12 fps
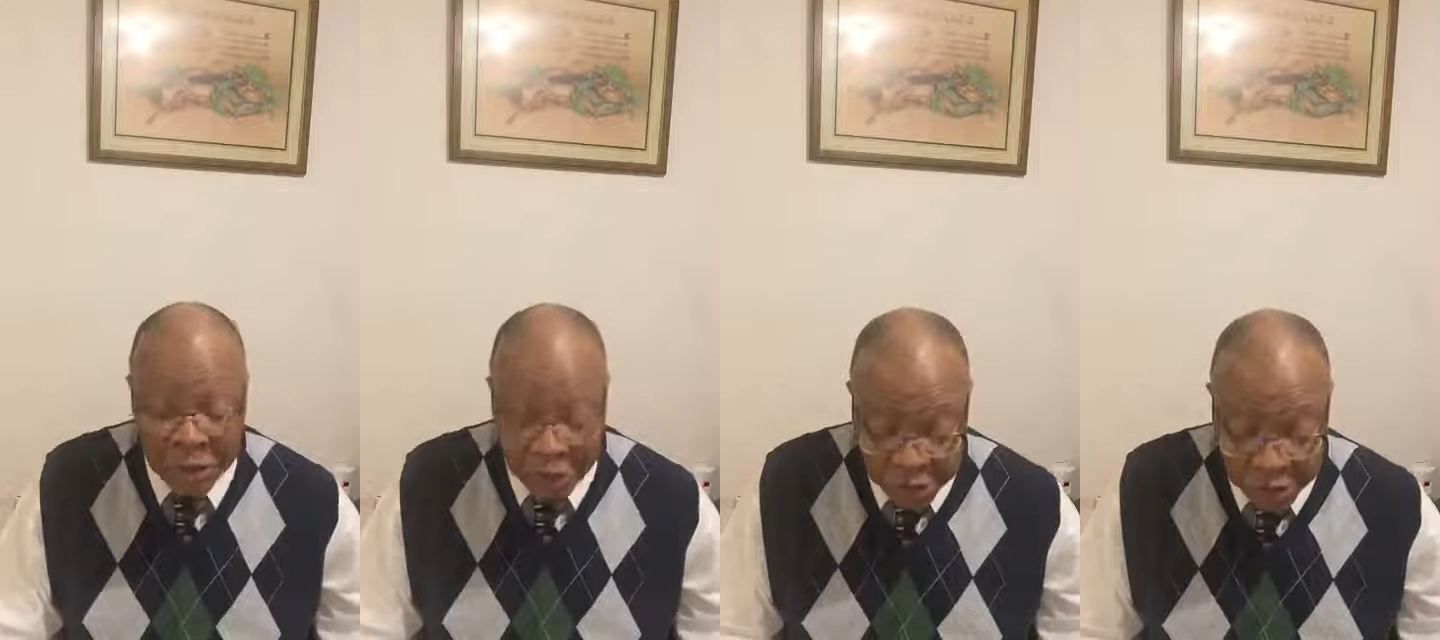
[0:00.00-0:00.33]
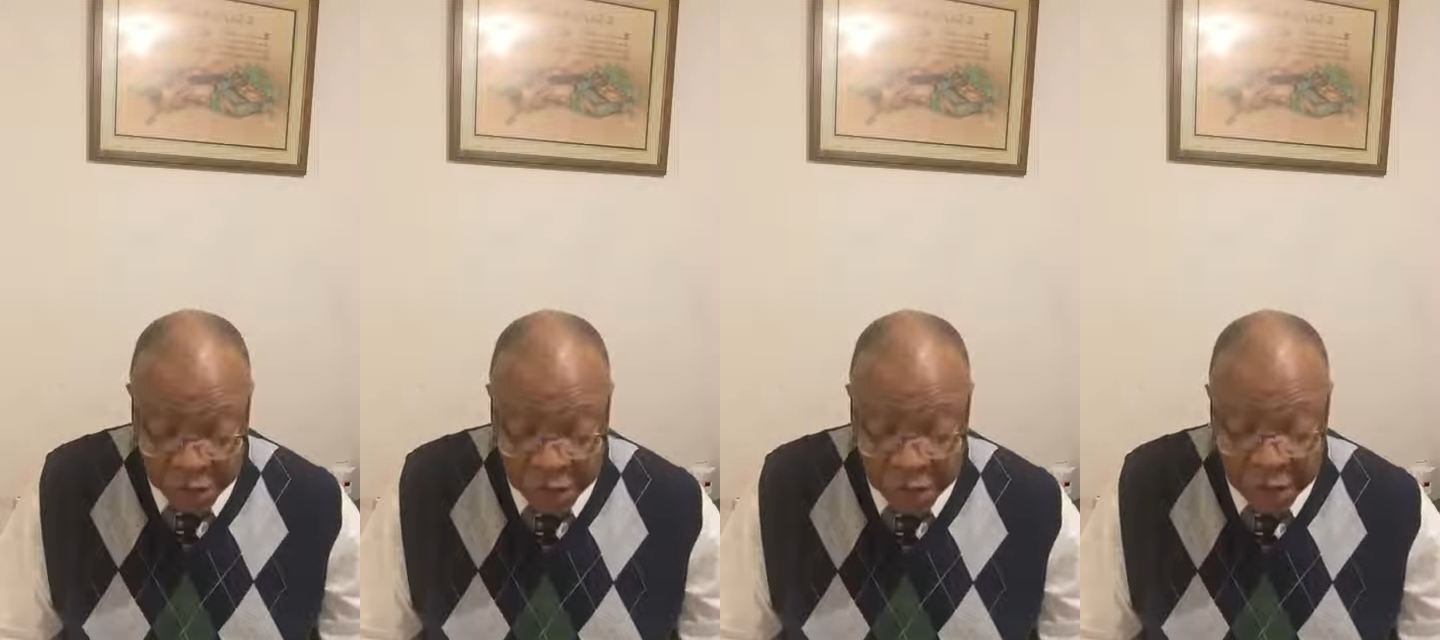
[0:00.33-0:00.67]
to
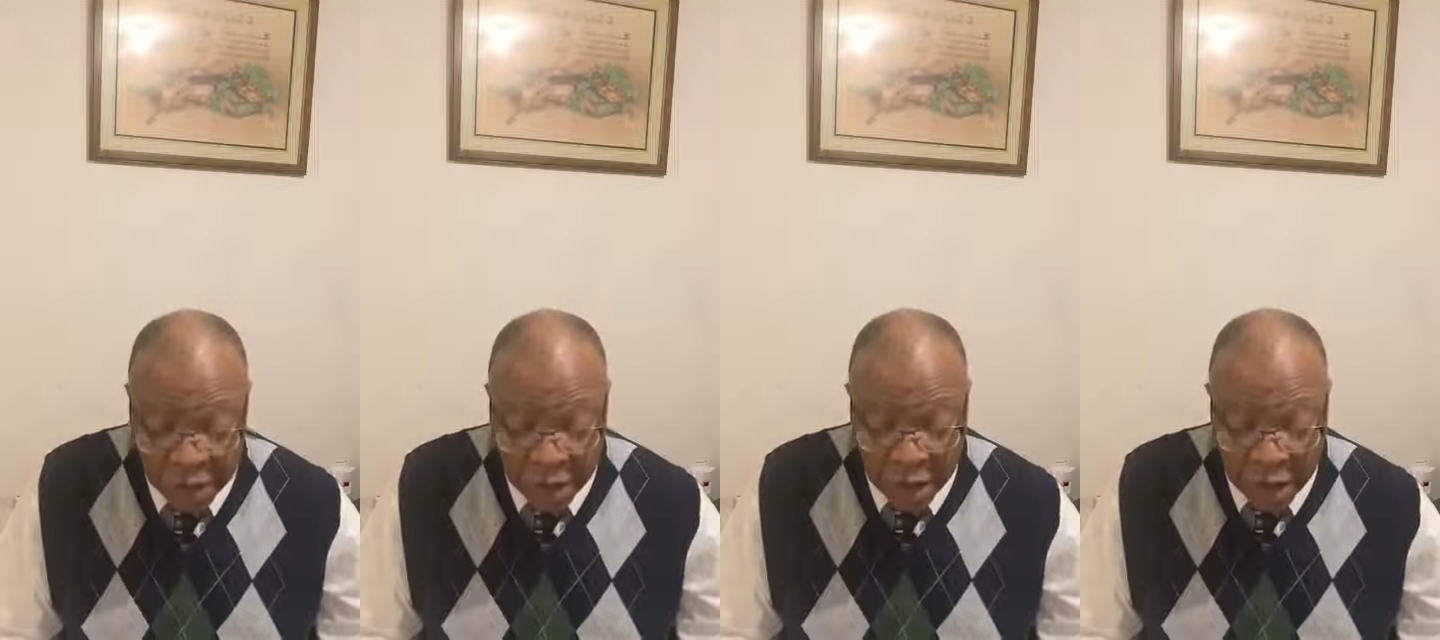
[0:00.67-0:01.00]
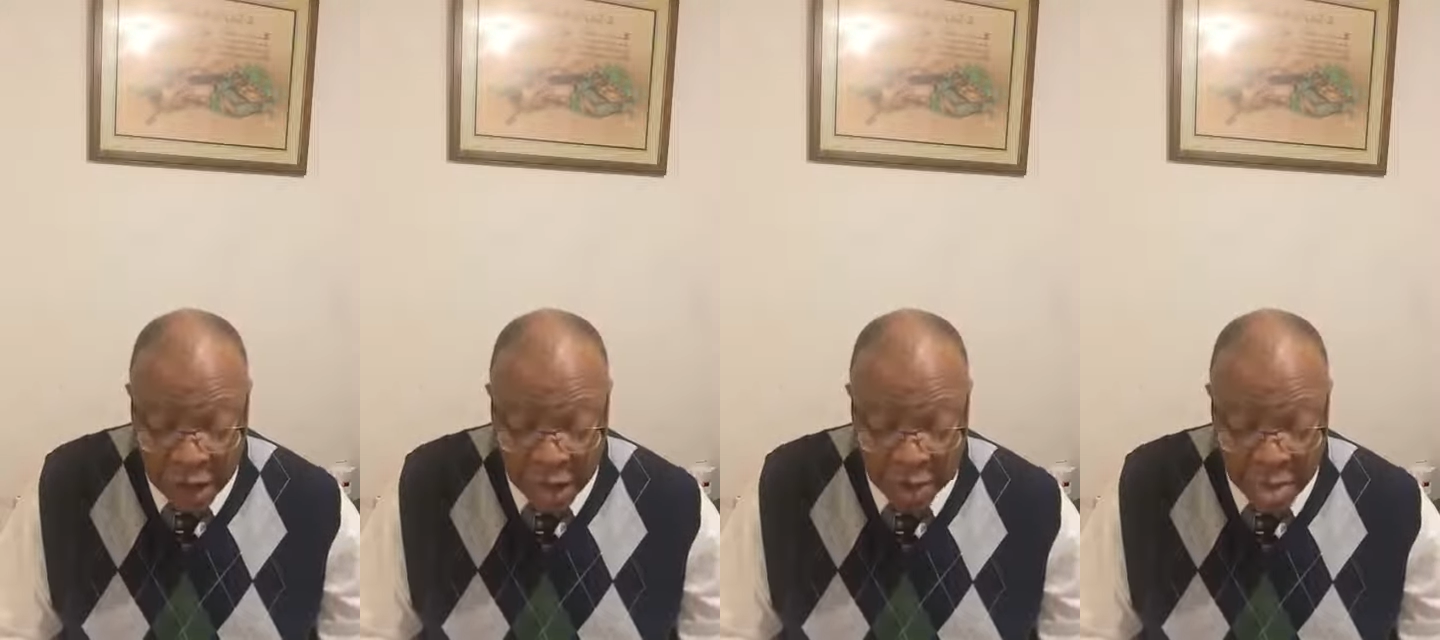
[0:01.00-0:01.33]
return to
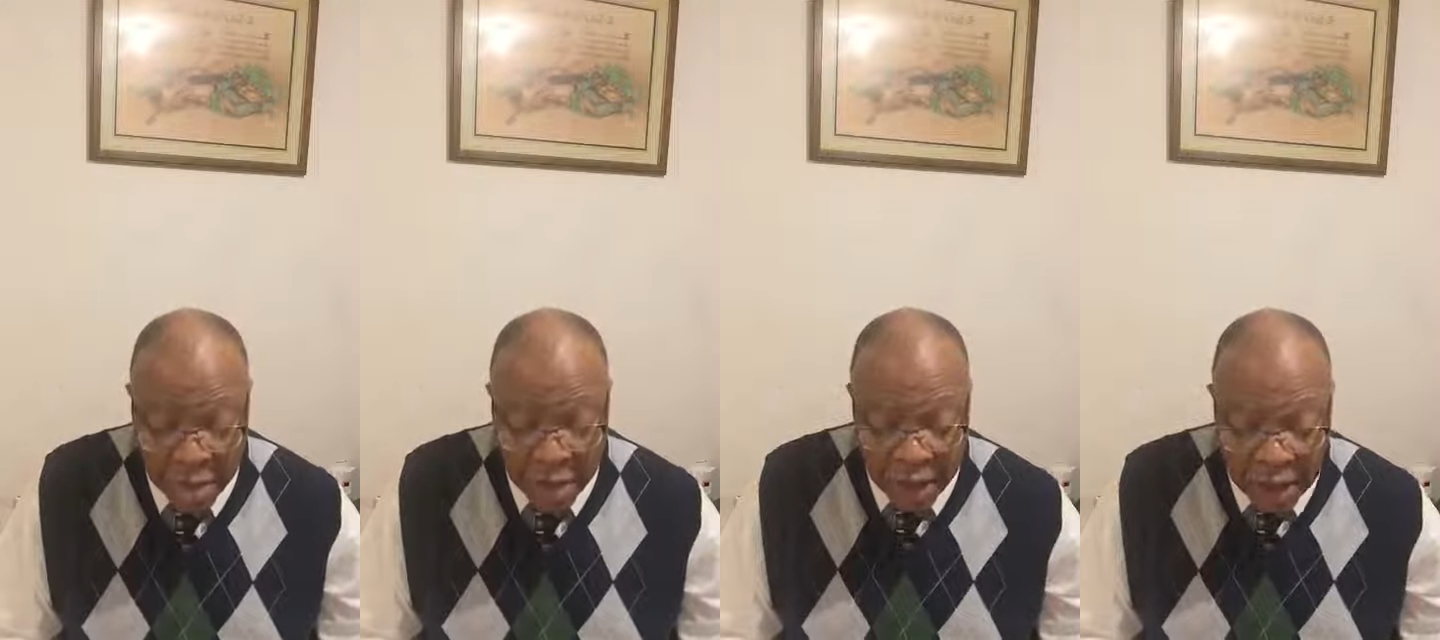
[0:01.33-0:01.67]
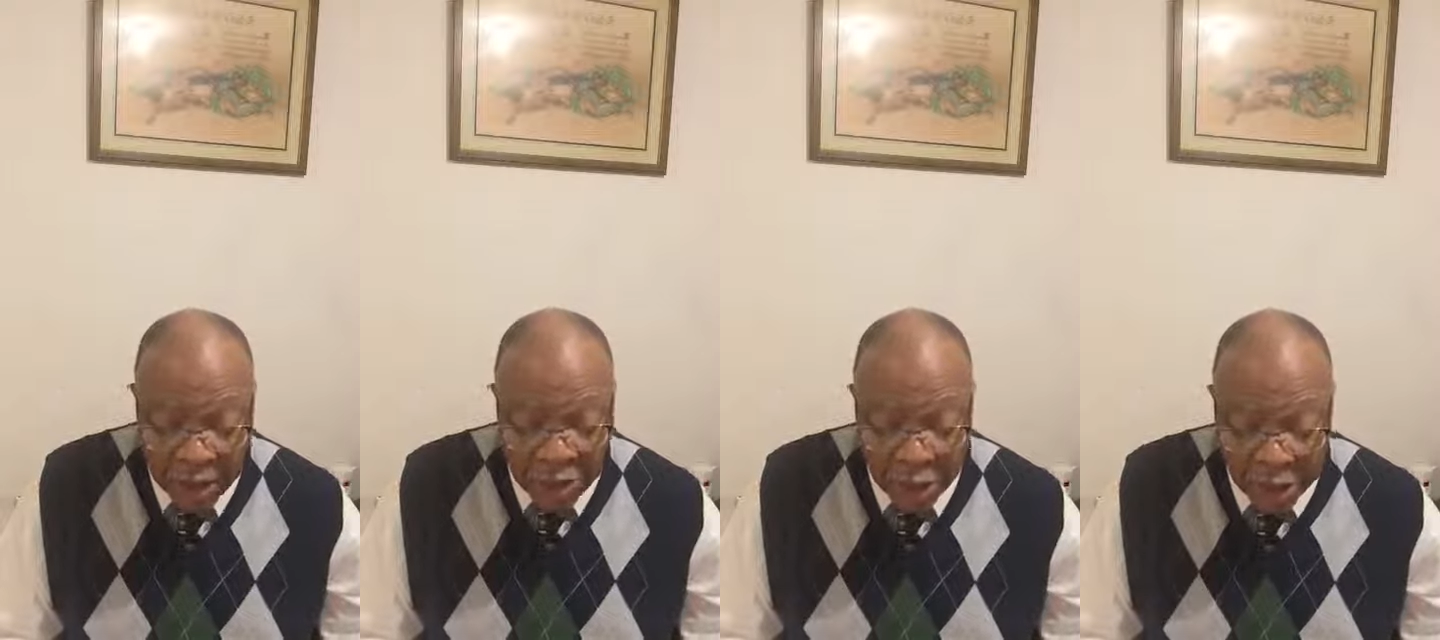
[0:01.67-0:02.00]
God?
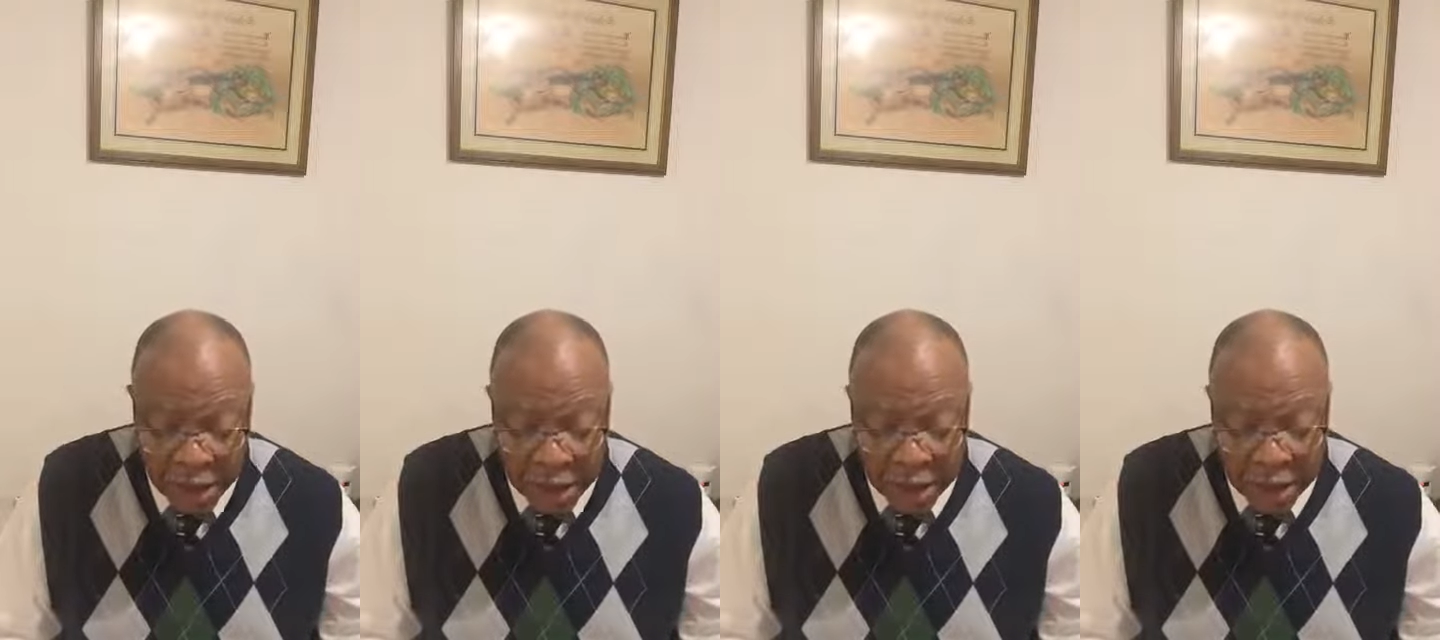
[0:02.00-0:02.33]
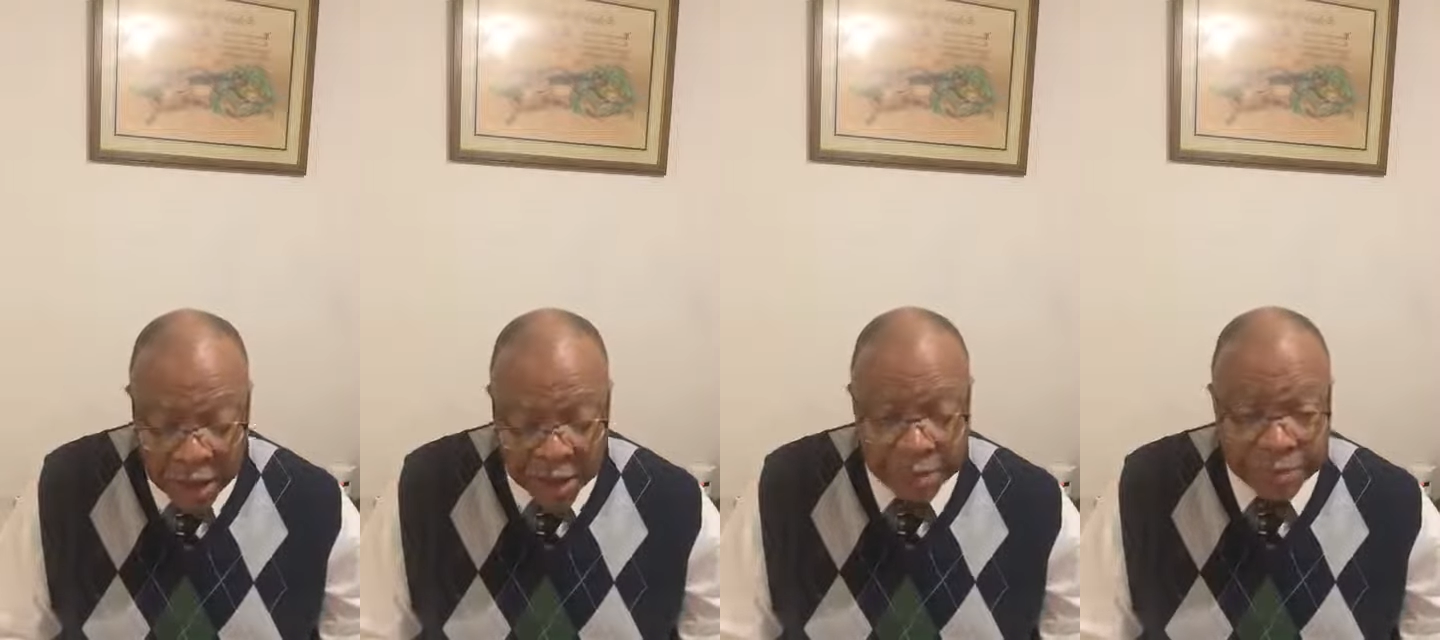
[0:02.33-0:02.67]
If you will not
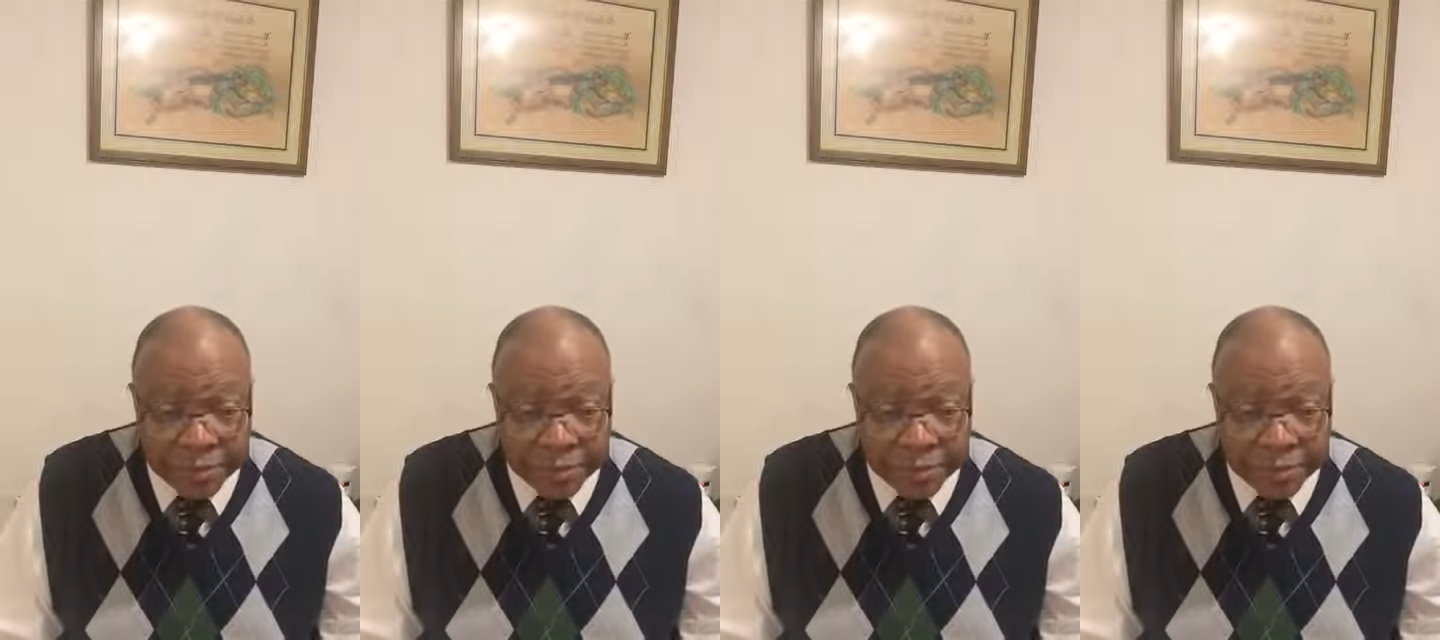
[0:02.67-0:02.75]
hear,